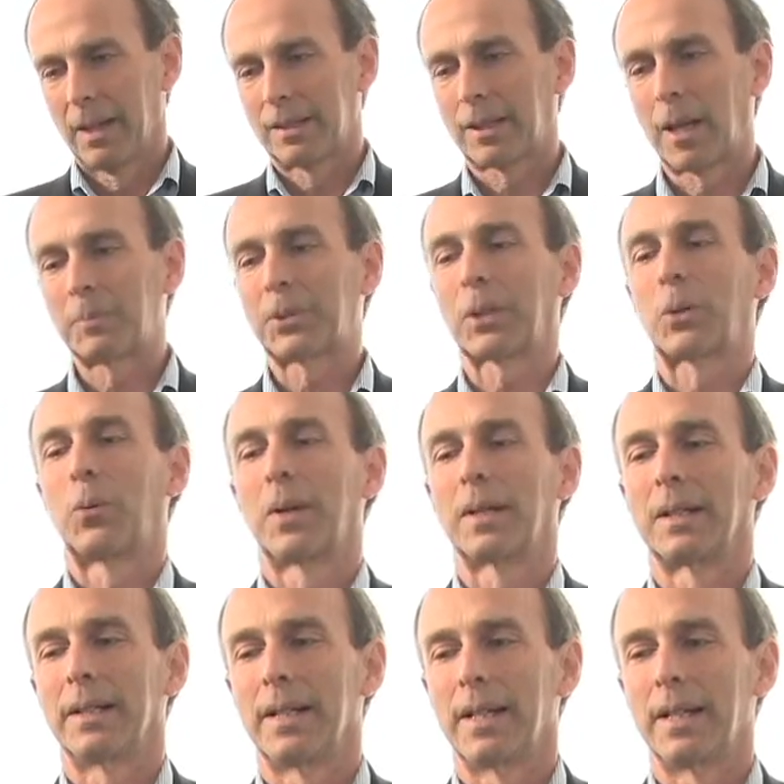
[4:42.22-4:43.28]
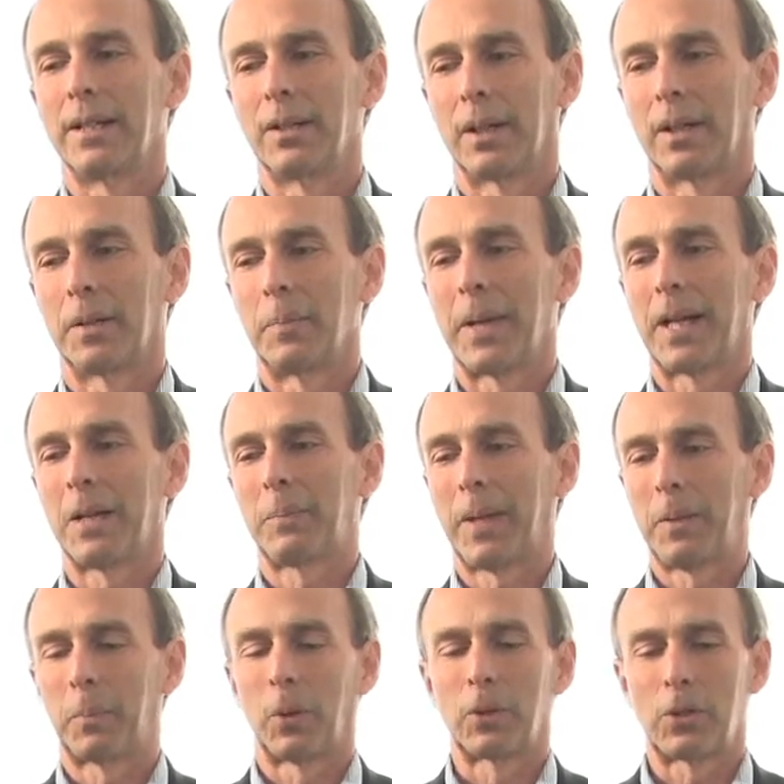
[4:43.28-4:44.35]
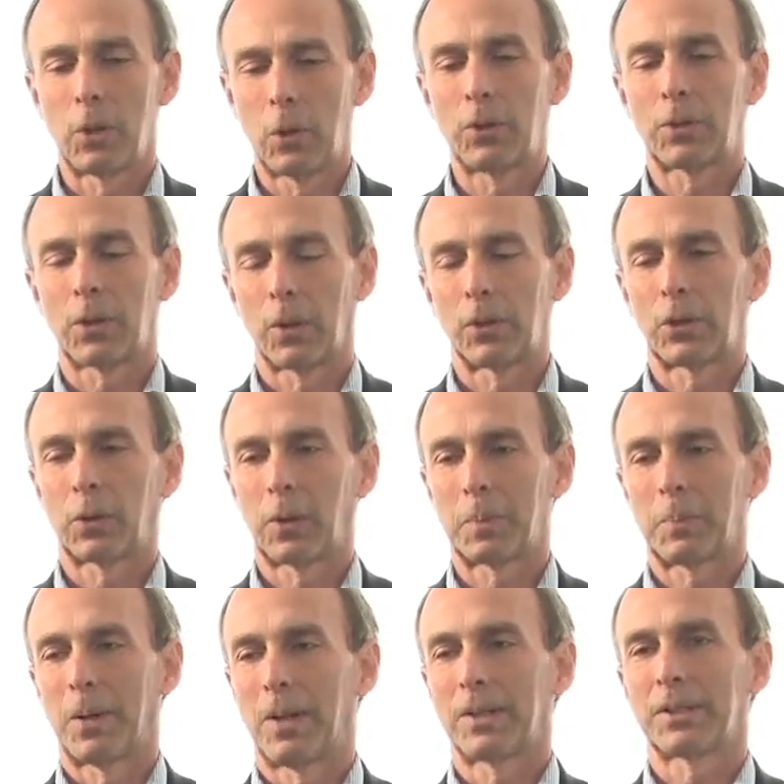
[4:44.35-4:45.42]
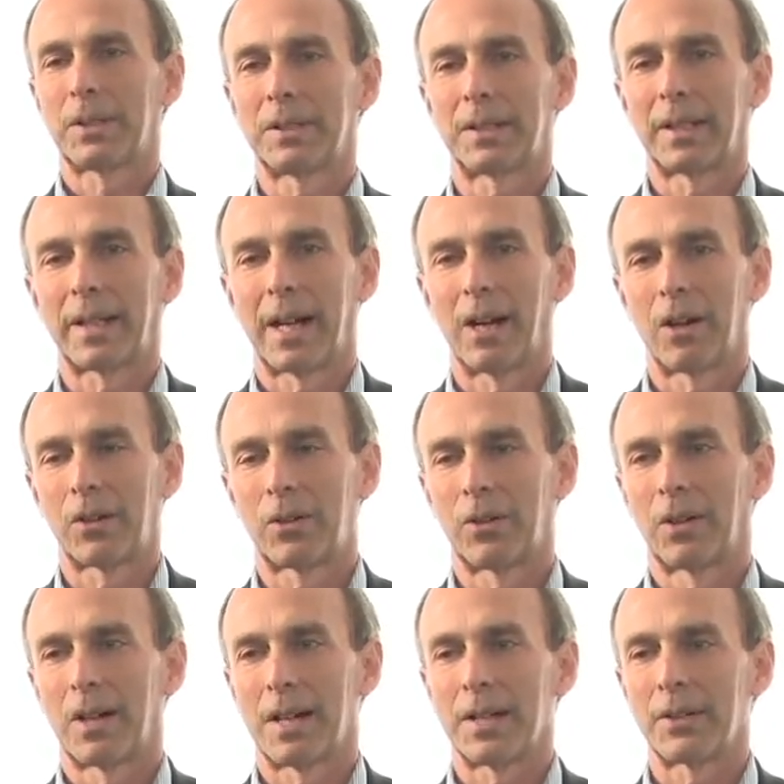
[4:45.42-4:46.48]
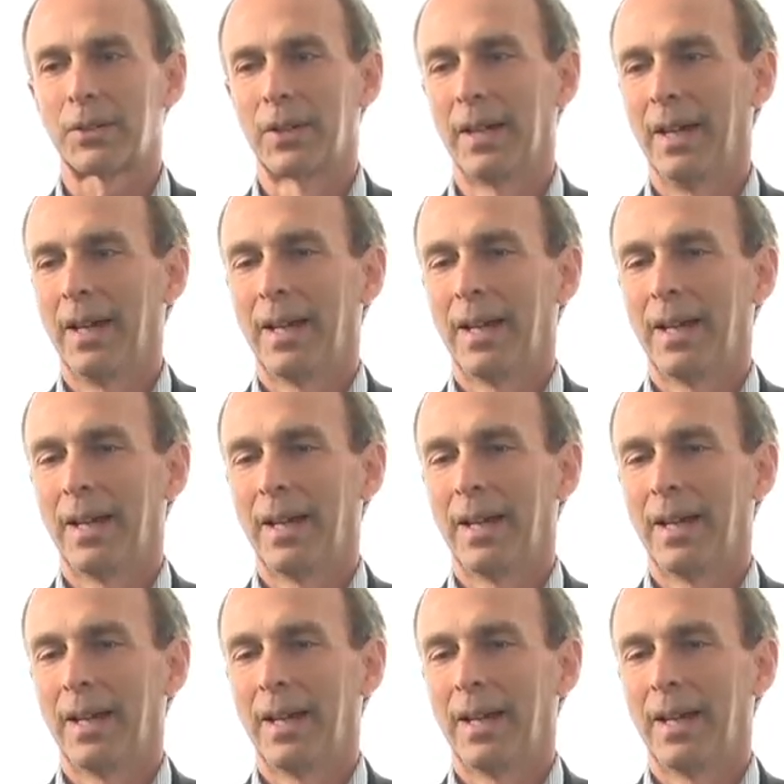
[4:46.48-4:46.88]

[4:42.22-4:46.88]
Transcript: Subsequently, uh, many people use those short pulses to characterize